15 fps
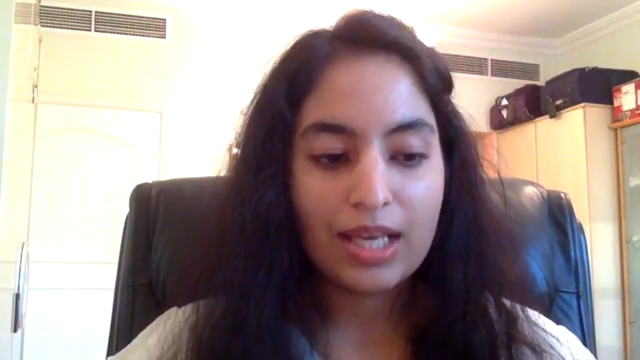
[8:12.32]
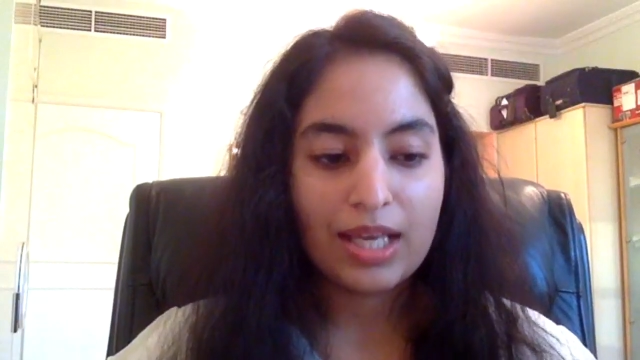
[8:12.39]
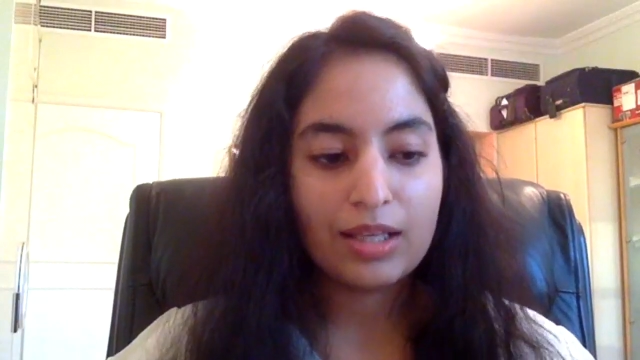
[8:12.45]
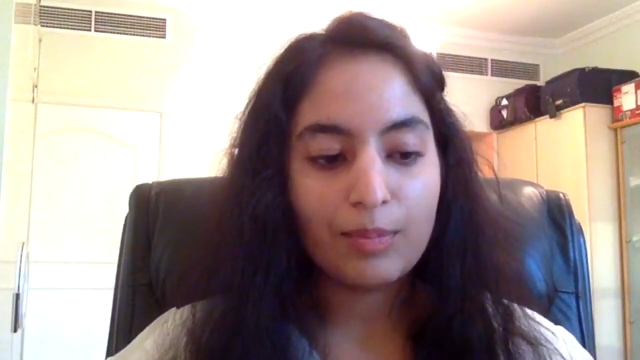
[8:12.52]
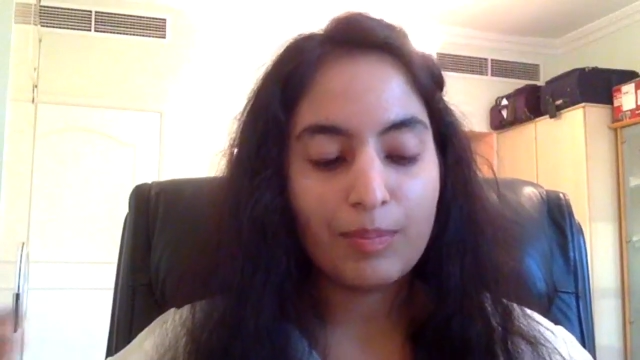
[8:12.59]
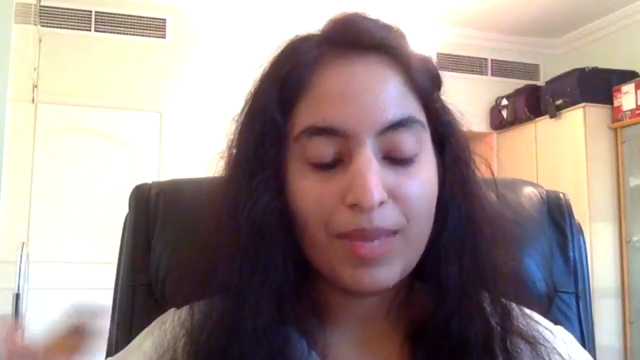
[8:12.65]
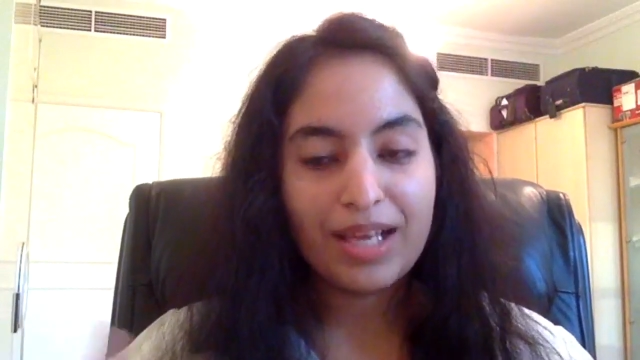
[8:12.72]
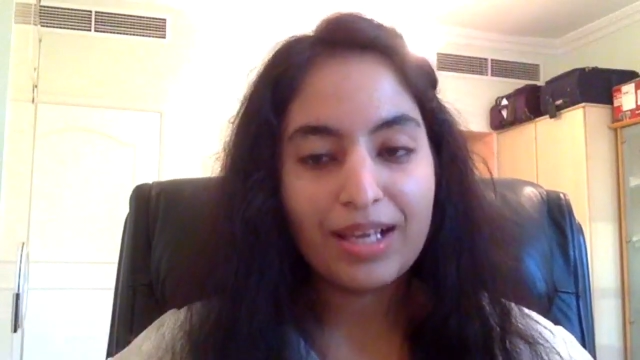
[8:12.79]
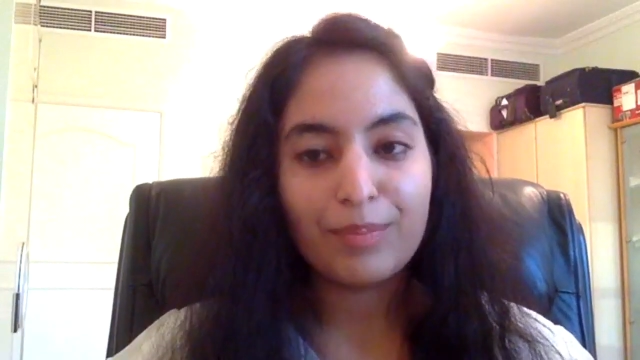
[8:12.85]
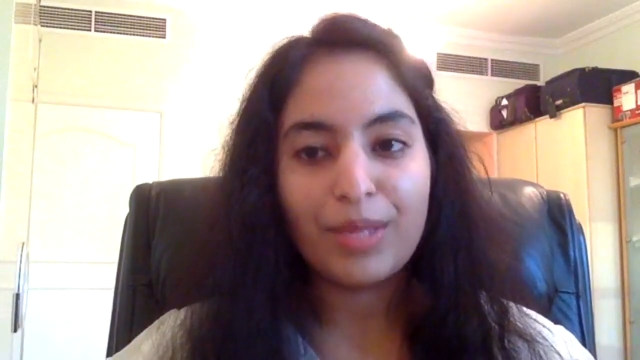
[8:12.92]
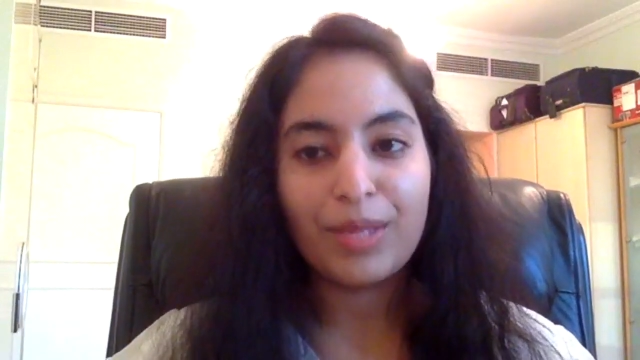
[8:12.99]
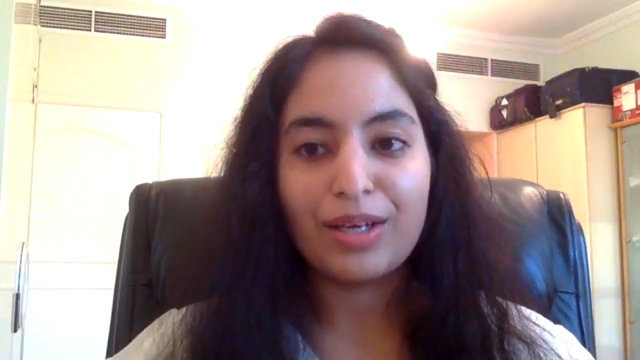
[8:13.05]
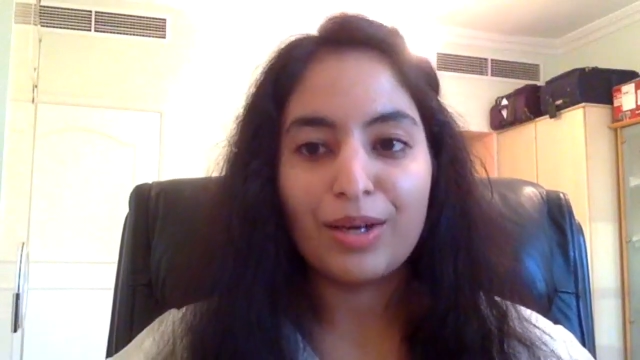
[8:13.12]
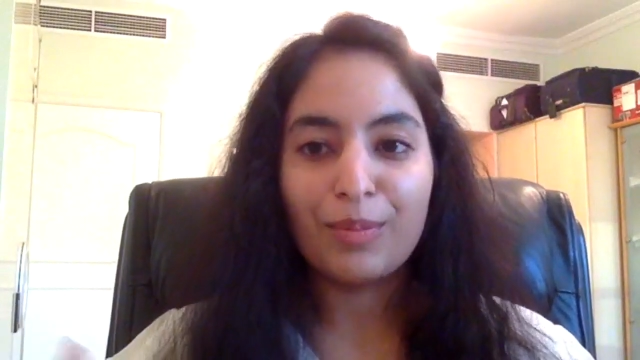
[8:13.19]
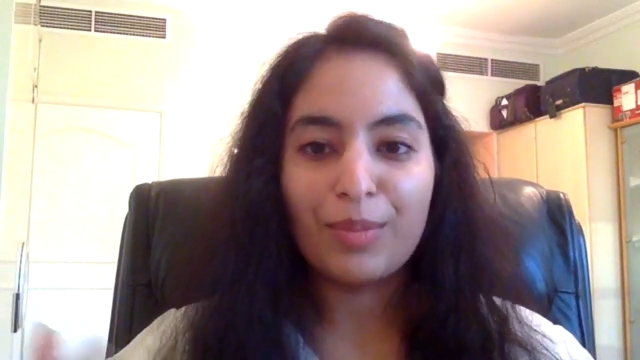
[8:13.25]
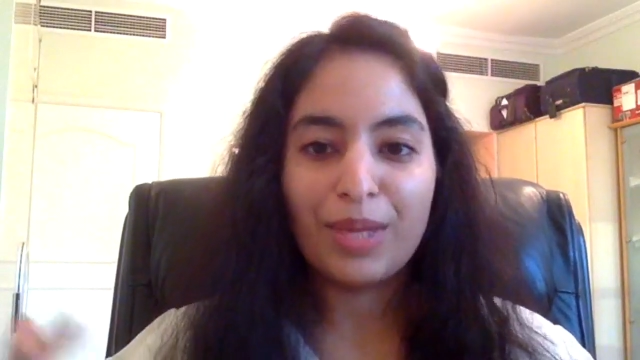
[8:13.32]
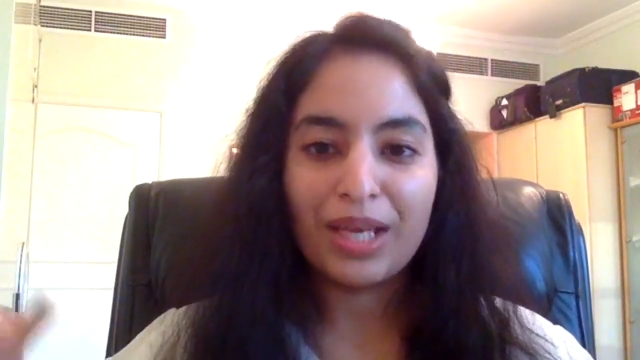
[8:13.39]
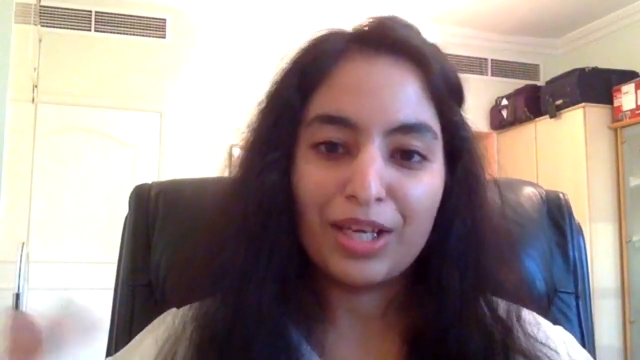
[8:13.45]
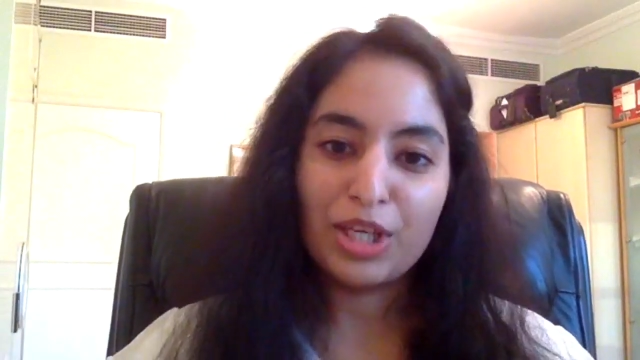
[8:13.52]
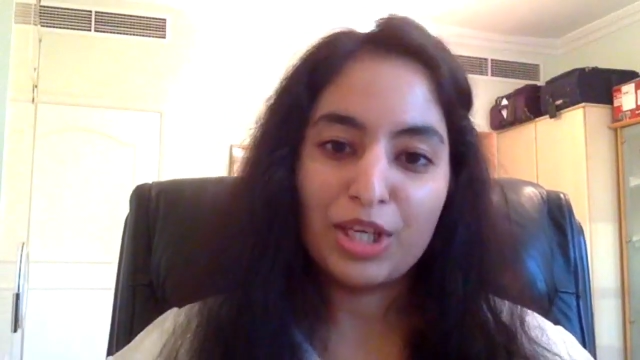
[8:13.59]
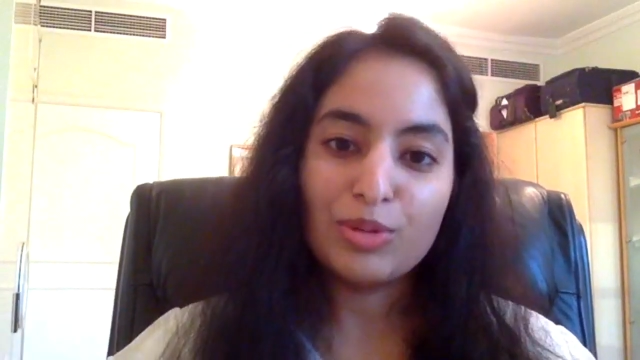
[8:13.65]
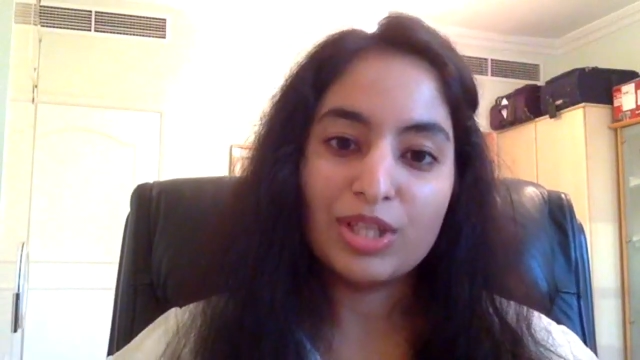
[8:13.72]
make a
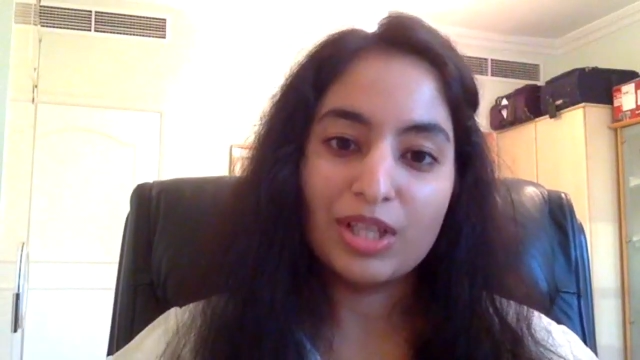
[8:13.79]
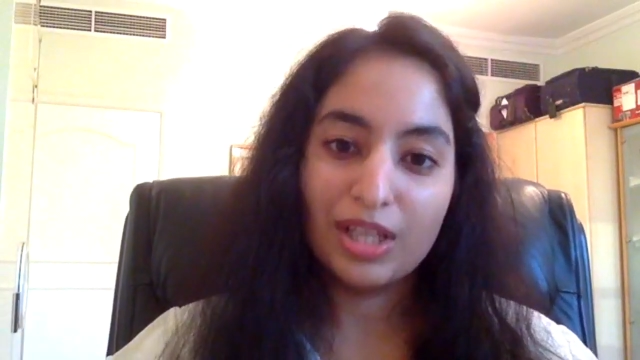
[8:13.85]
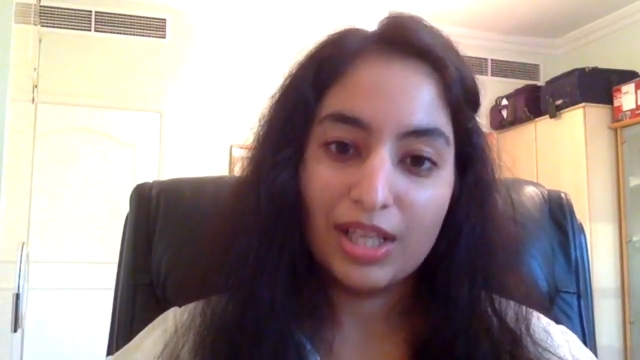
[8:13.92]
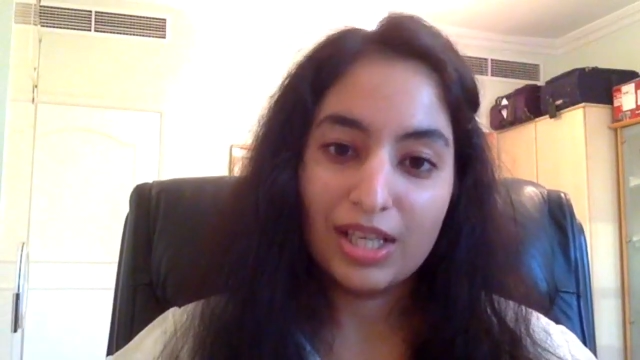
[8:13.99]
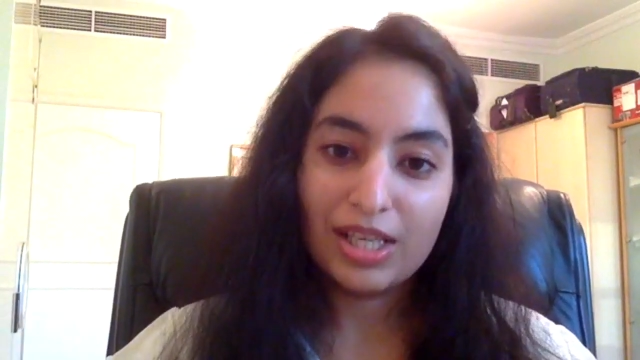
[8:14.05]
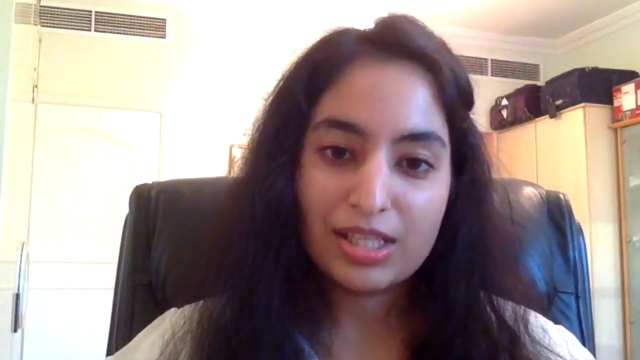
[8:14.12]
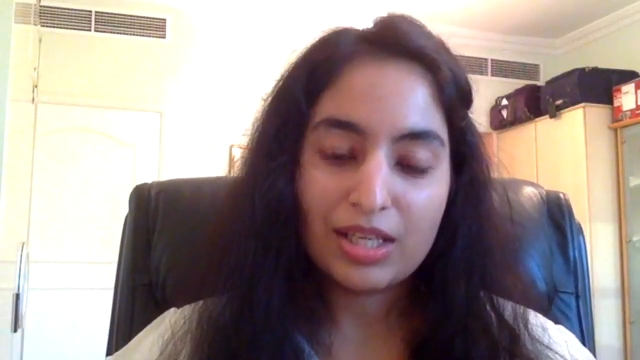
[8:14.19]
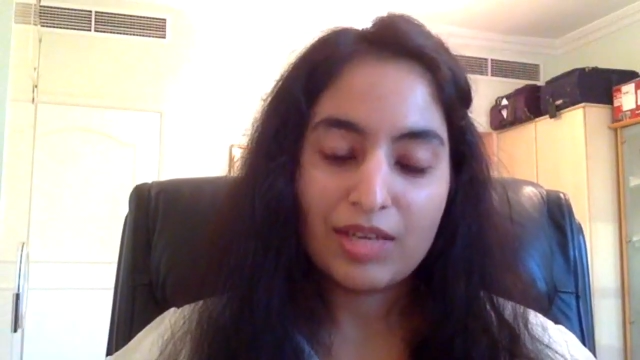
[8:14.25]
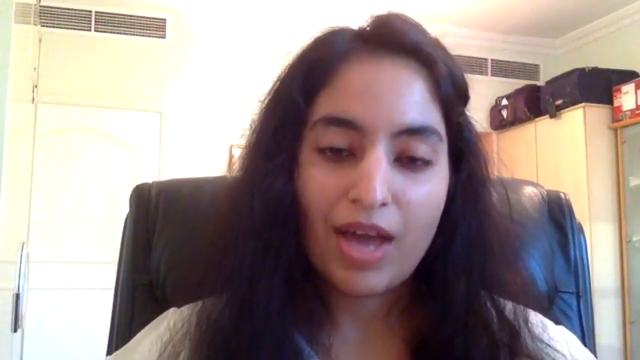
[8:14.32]
huge list of